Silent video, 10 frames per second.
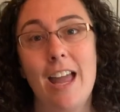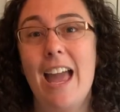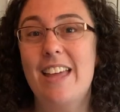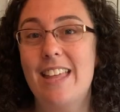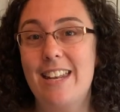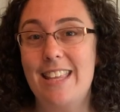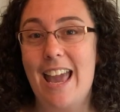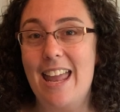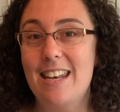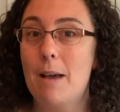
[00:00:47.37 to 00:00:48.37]
And then at the
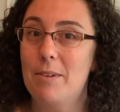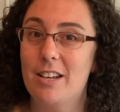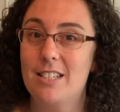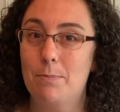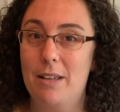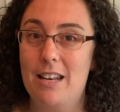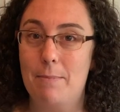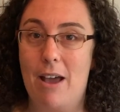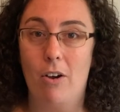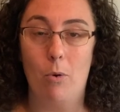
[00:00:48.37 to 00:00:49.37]
end, I'm gonna explain
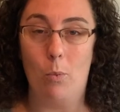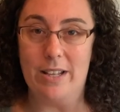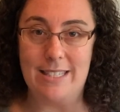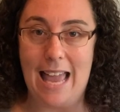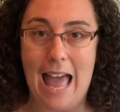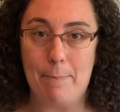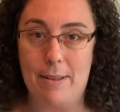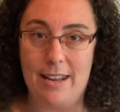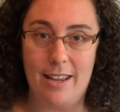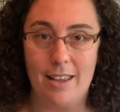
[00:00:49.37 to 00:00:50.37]
about what's
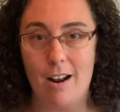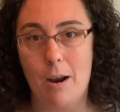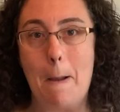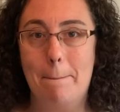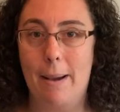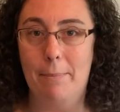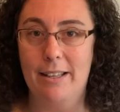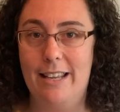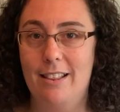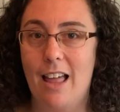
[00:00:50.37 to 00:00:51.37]
happening in our
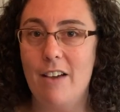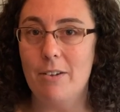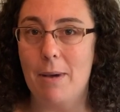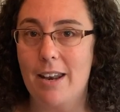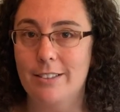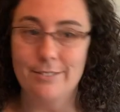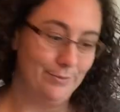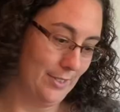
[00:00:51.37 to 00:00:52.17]
bubbling lava bottle.